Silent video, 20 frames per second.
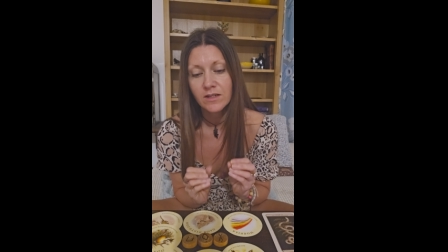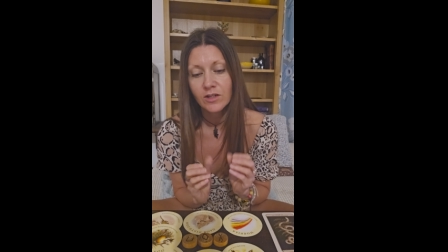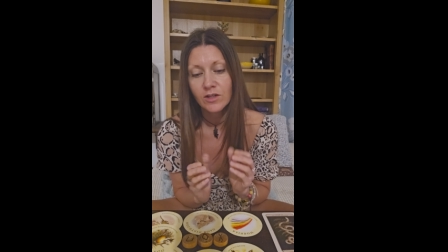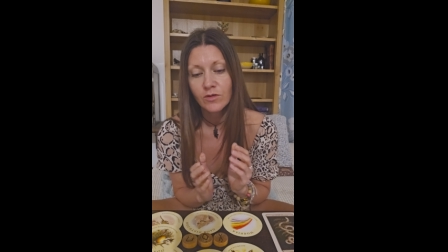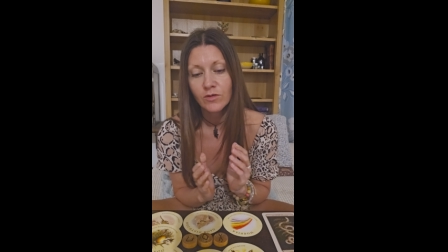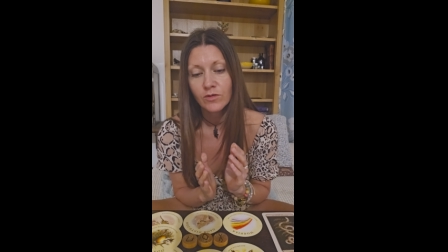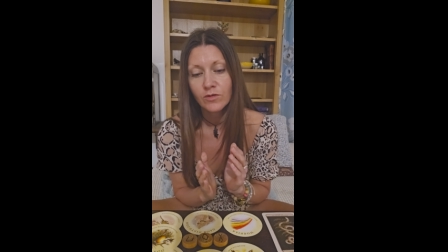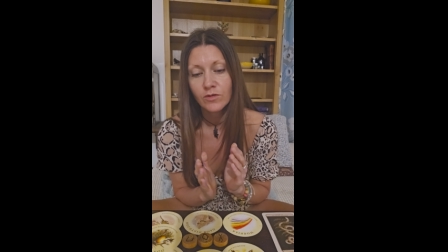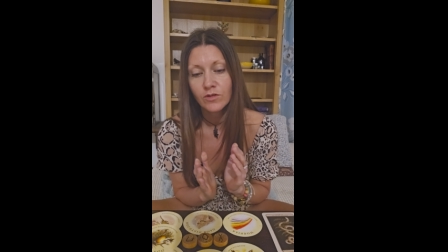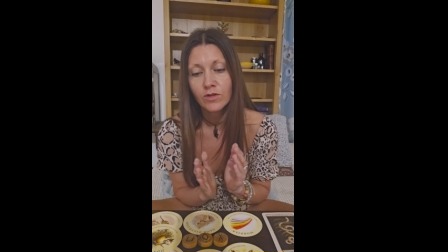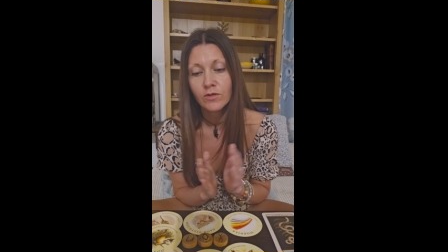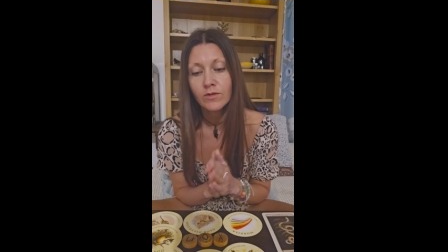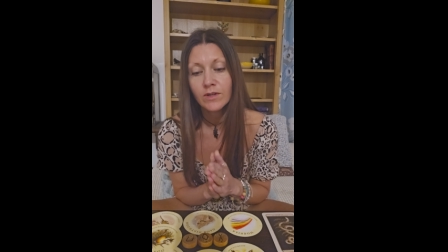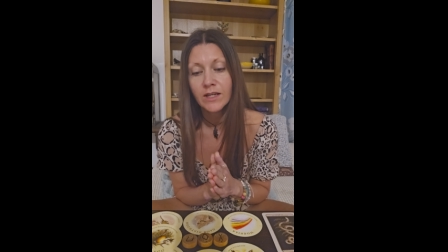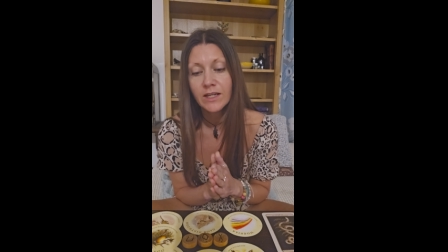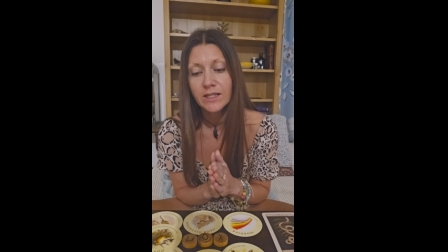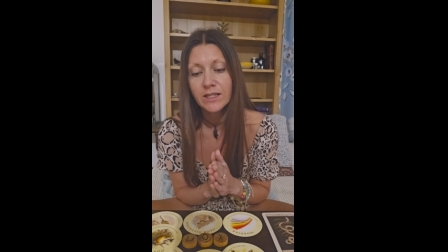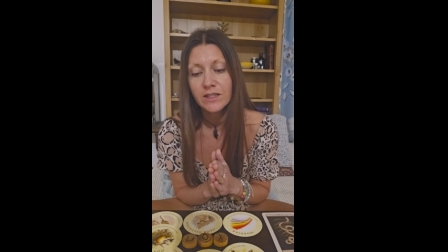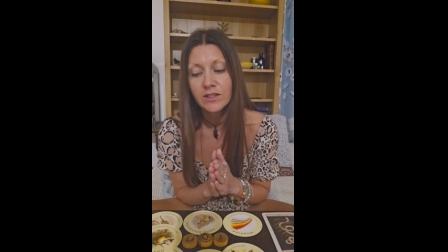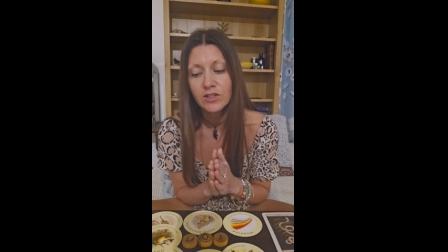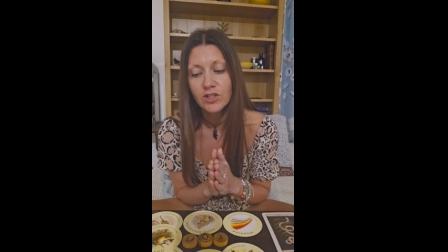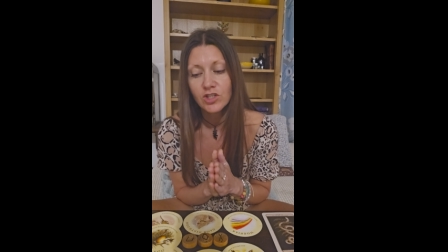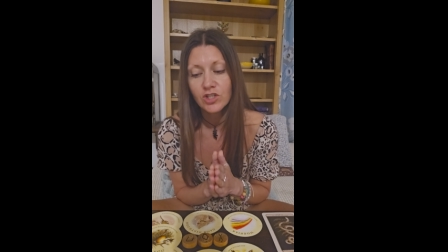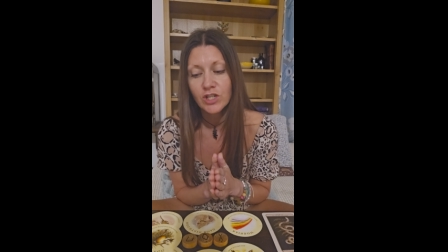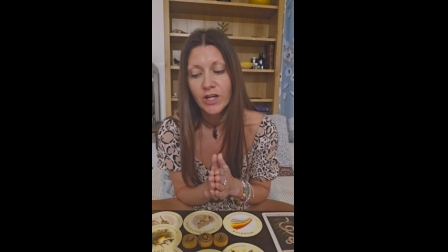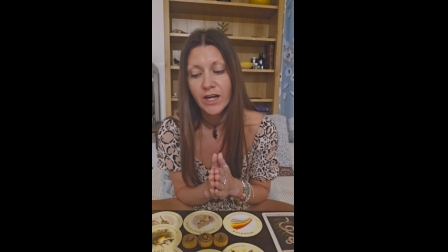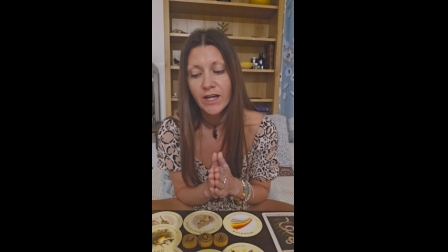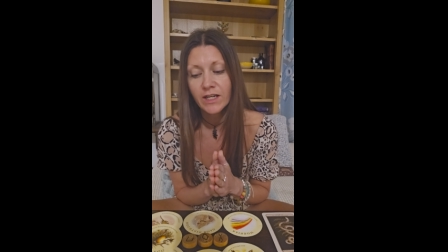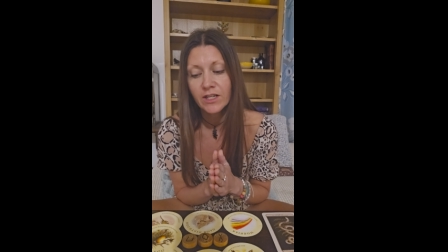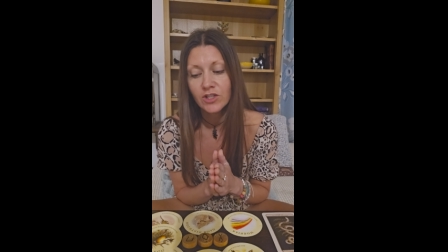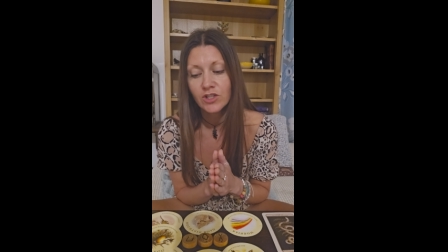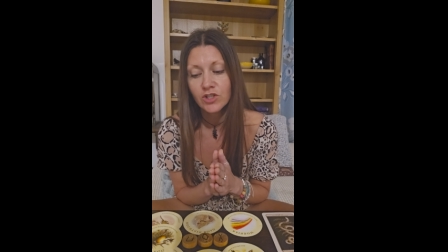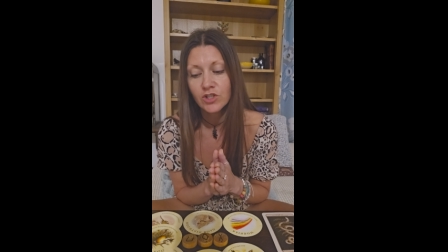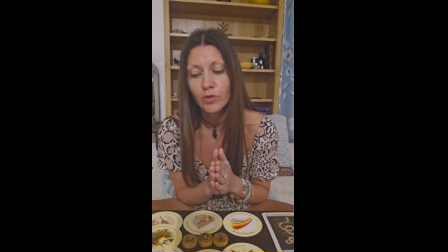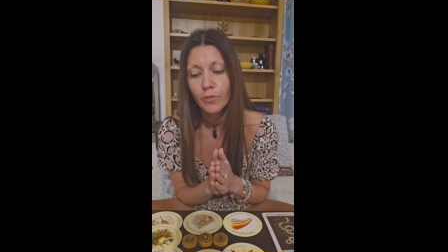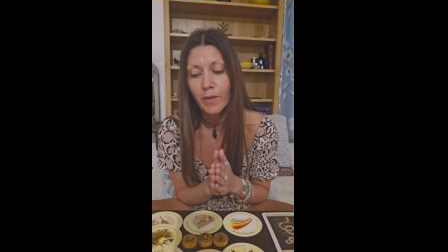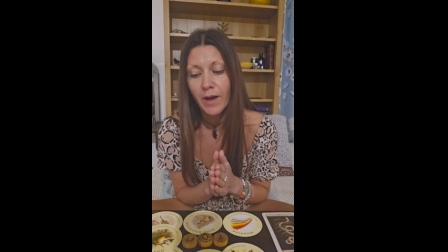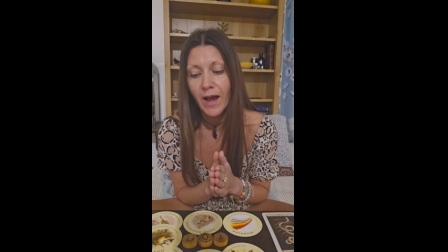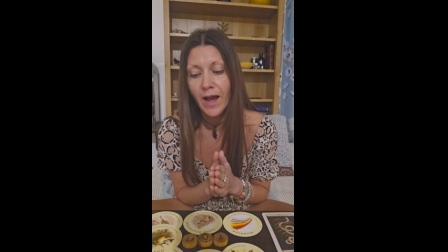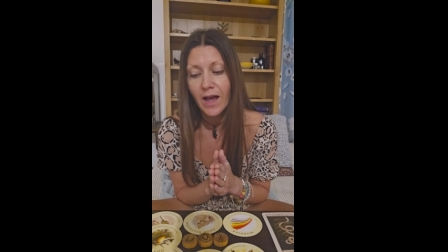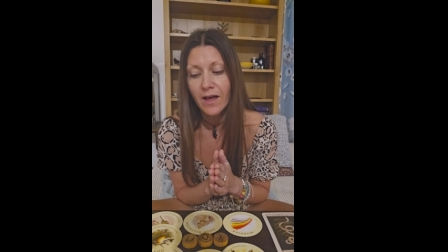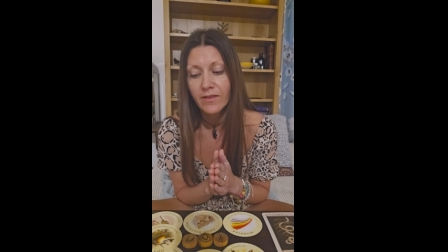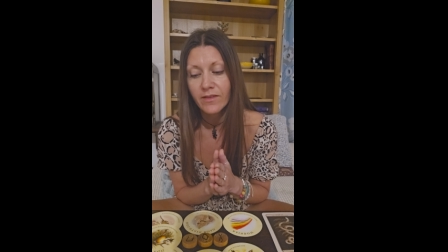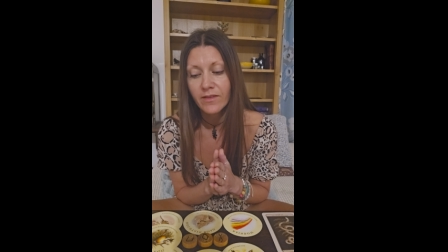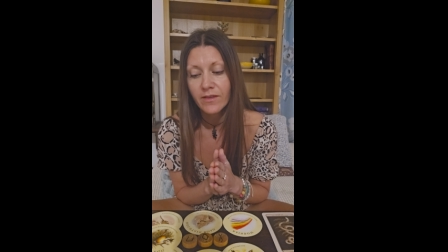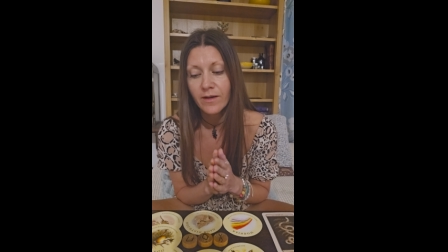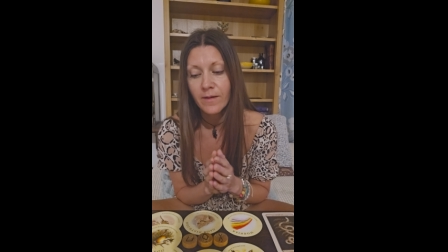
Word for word: you you needing to change your path.